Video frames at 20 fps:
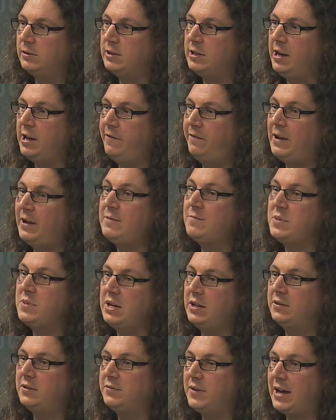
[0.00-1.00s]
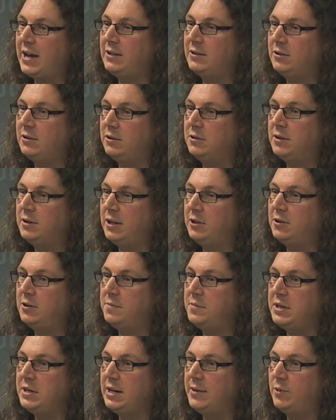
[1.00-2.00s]
if that means that you end up
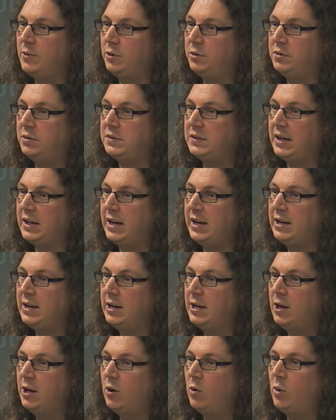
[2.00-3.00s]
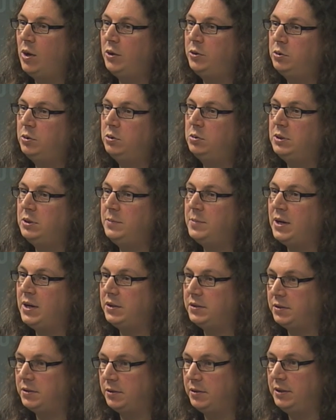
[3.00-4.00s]
being able to say what to do in
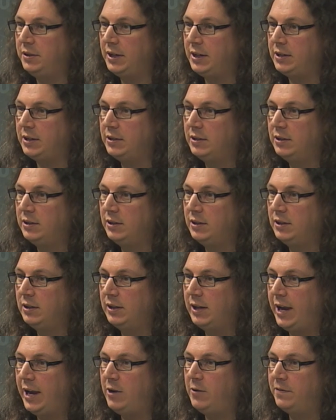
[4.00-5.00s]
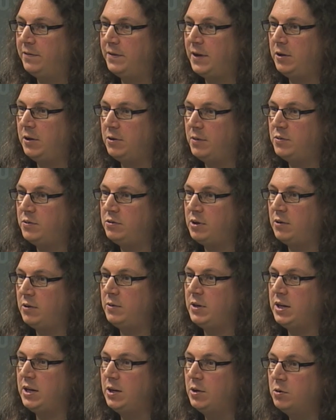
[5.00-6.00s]
Barcelona, and a follow-up
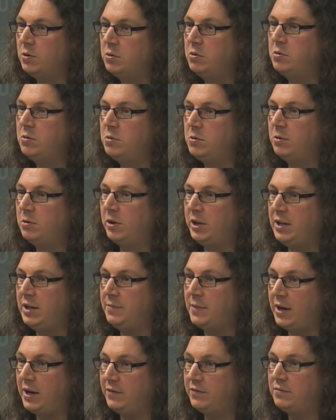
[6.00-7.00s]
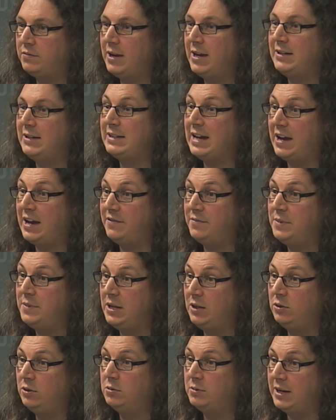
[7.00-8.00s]
query, who in my friends have
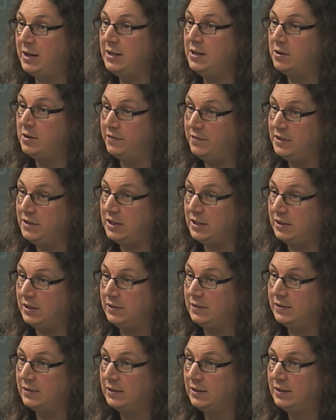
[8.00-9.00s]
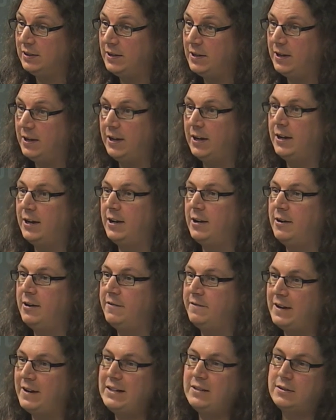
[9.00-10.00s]
been to any of these,
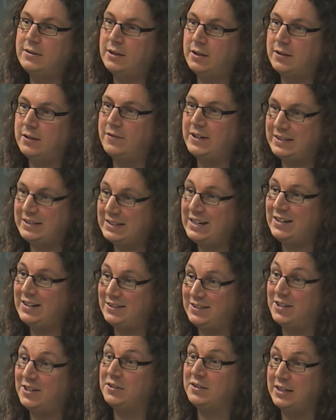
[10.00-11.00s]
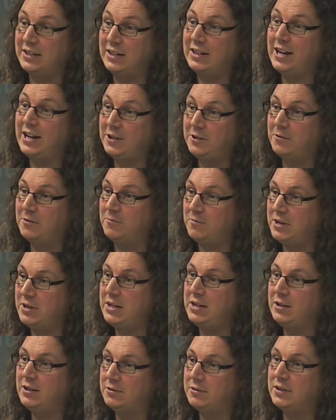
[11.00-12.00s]
that starts sounding like a
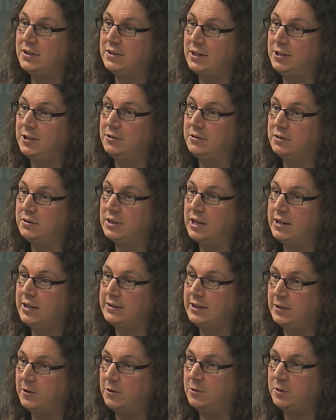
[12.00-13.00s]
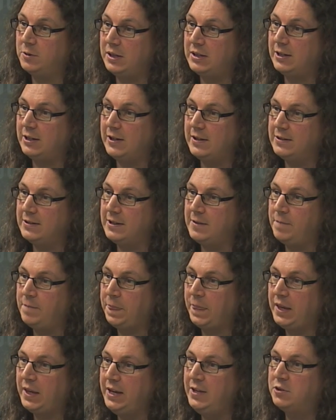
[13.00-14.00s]
really interesting use case, and a really
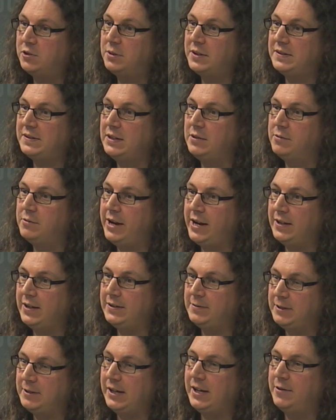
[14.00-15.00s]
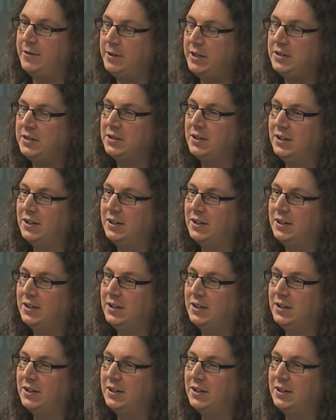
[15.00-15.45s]
interesting way in which